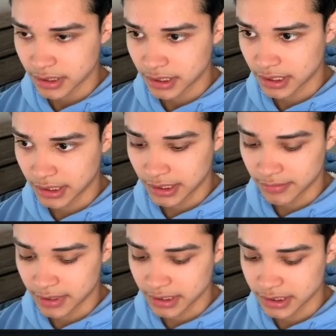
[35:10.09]
And I
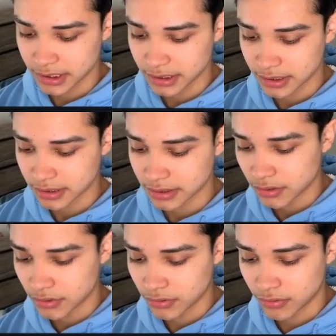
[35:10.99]
named this
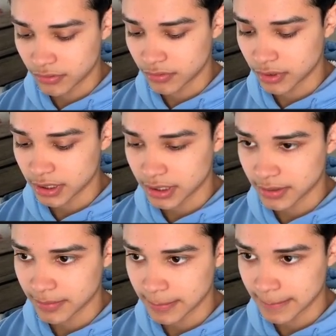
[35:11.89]

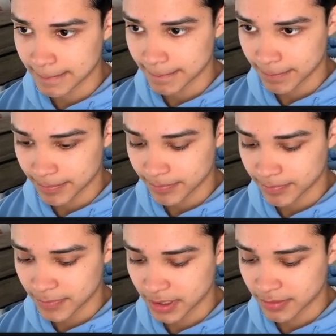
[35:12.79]

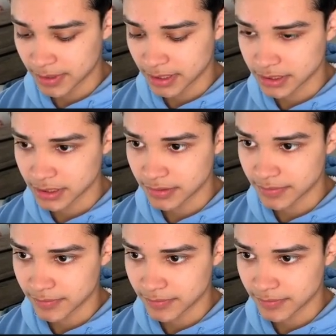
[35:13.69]
co-working.png.